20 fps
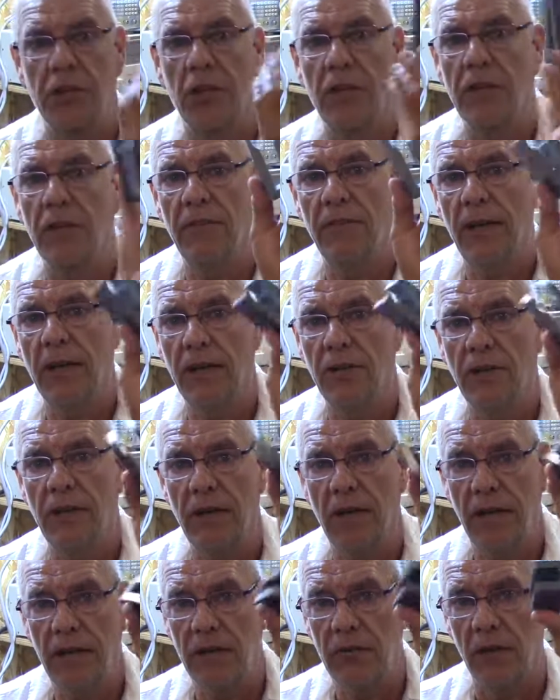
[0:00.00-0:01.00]
chunk of iron
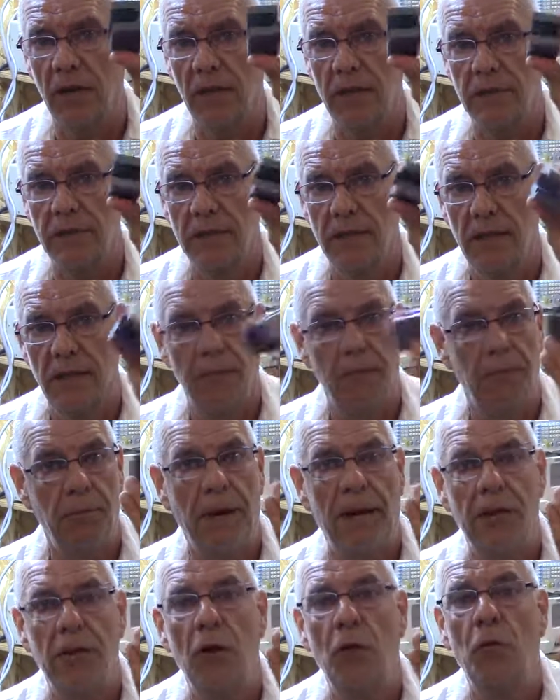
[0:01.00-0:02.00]
electron,
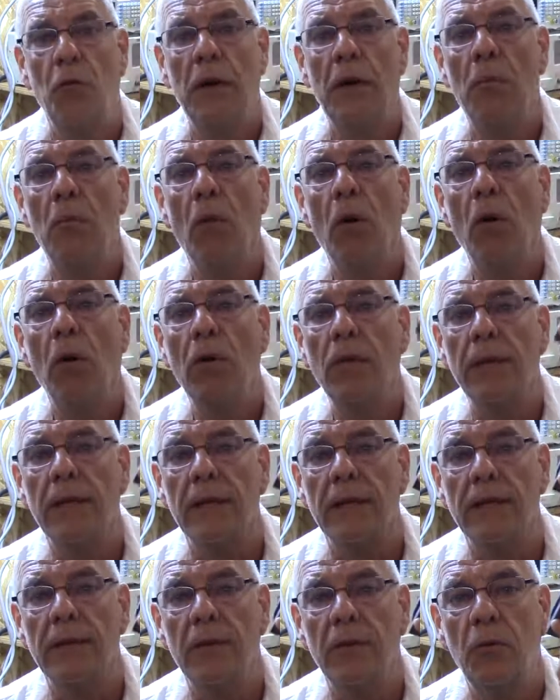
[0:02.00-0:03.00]
but we mold
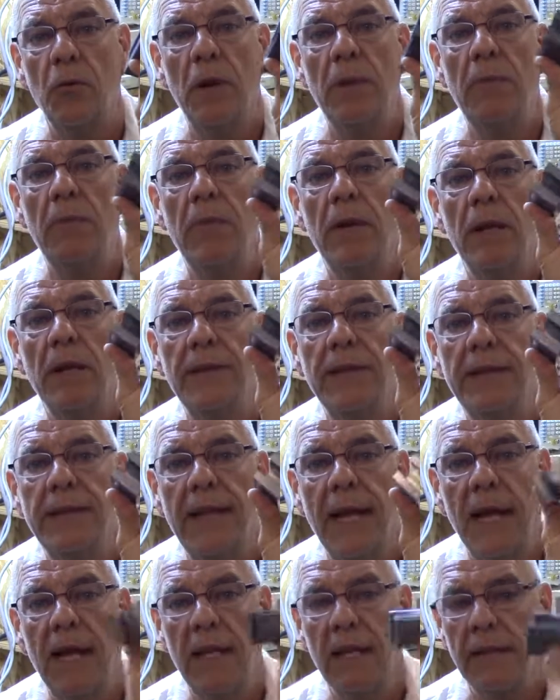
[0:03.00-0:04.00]
it, we melt it
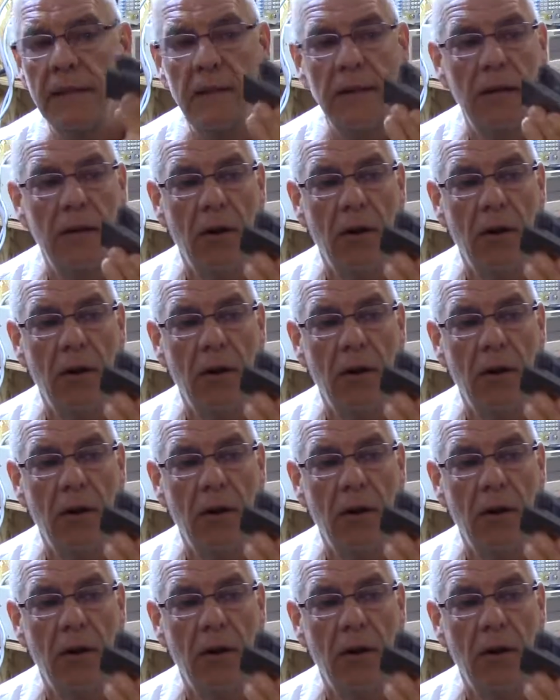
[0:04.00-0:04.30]
down.